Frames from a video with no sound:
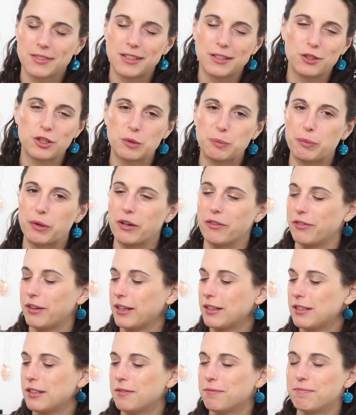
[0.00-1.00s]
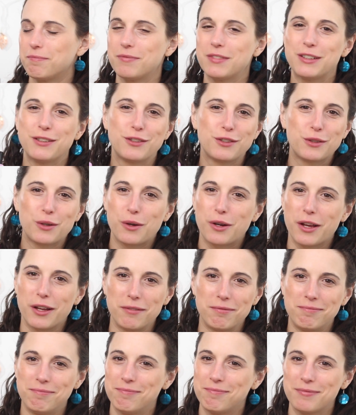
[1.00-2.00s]
just perfect. It's so
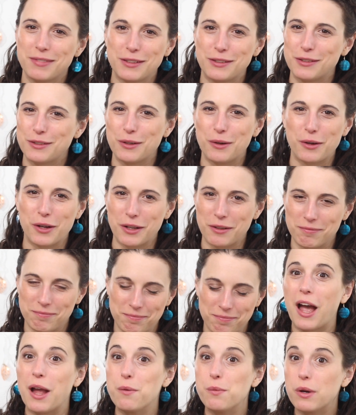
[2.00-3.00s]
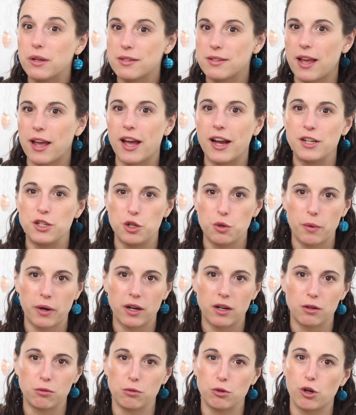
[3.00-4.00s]
good. It's so good. I will say I do
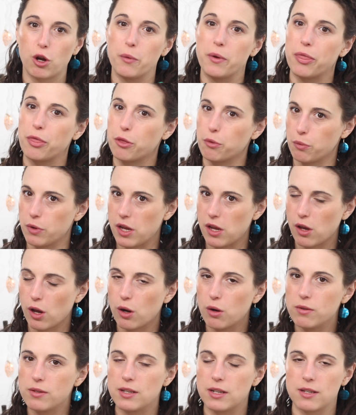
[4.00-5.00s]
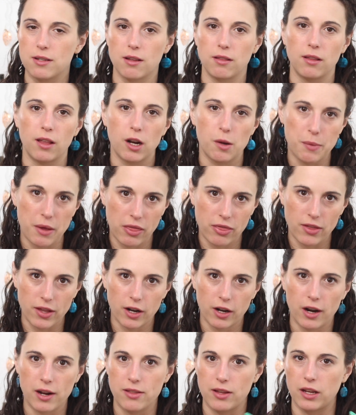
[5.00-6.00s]
wear Haruko in 3 coats. It is a little bit
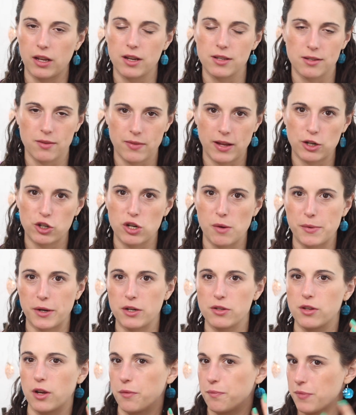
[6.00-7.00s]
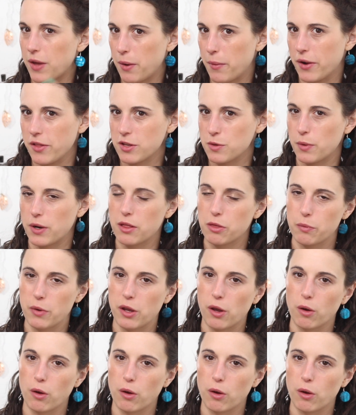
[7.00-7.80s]
thinner, I think, because of that shimmer, so I wear this one in 3